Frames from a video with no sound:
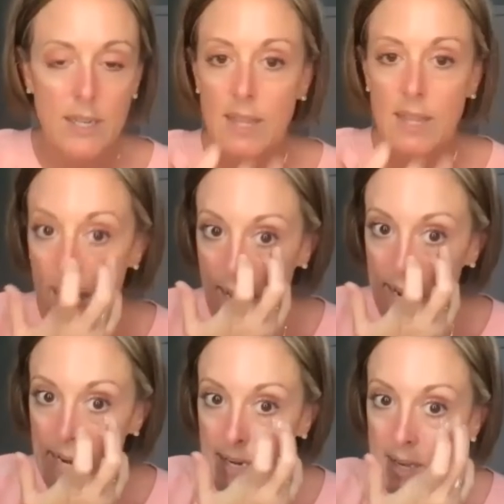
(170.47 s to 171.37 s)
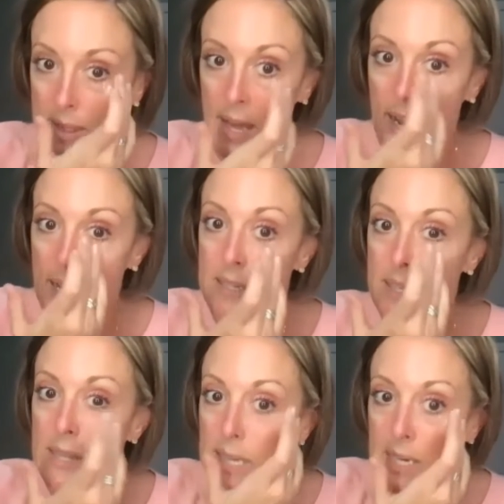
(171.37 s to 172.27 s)
line that has
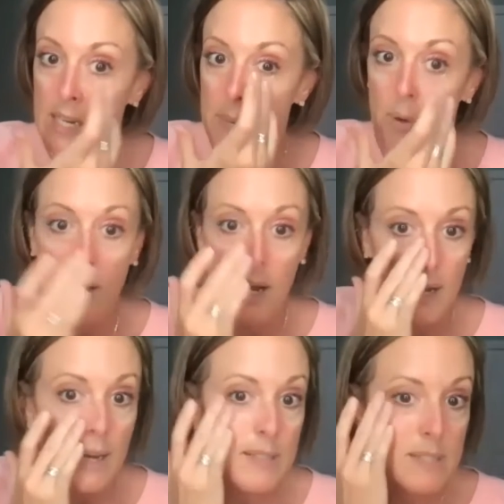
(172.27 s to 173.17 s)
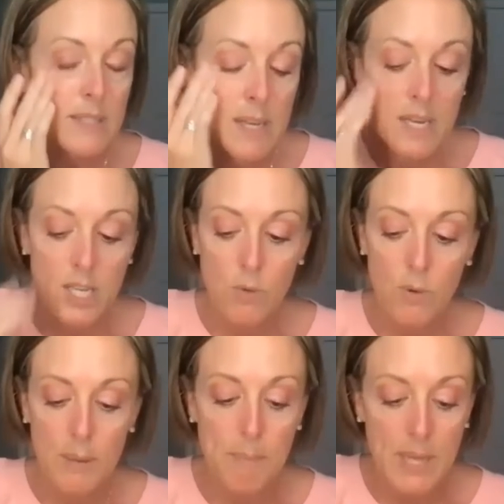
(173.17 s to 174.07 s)
clean products. You
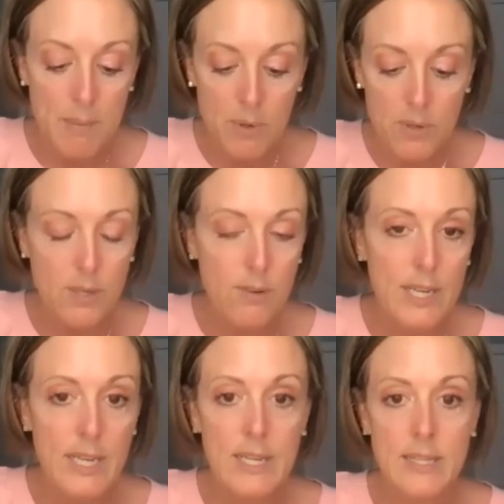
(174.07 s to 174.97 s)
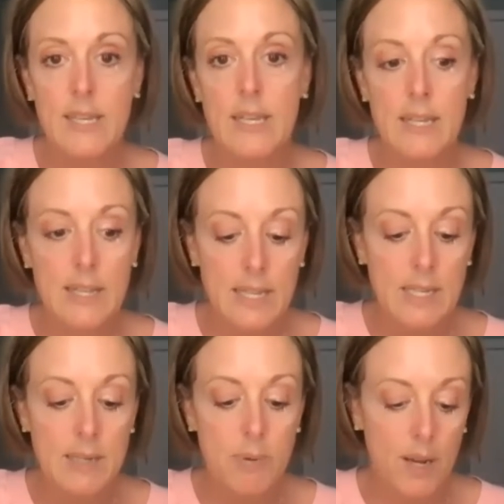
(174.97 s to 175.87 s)
want minimal ingredients and
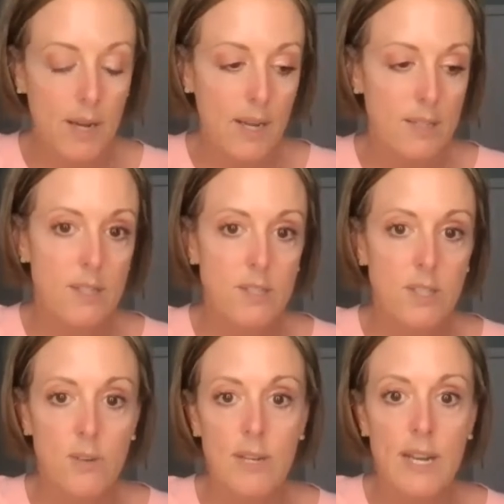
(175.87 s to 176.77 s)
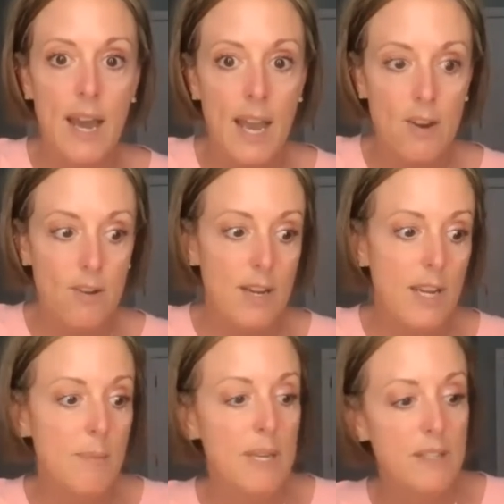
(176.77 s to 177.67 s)
clean products. So an eye
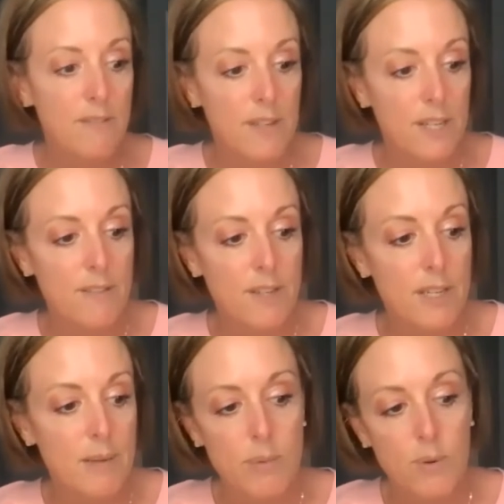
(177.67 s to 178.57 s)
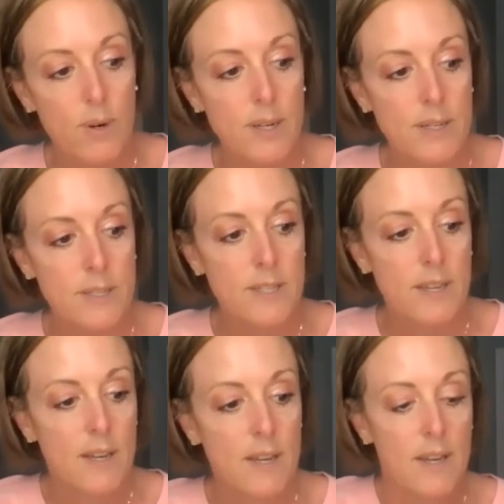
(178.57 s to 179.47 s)
cream is very, very important.
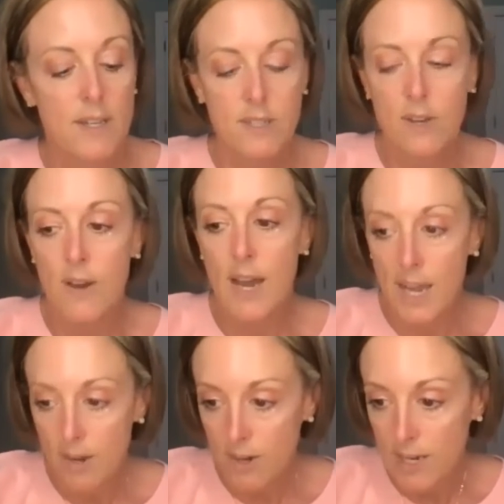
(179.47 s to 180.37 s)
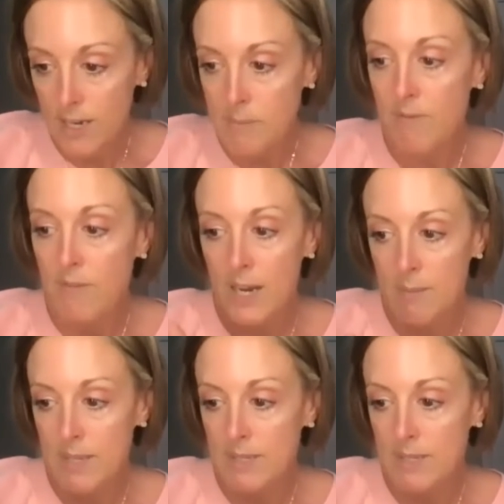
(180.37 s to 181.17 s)
So eye cream, vitamin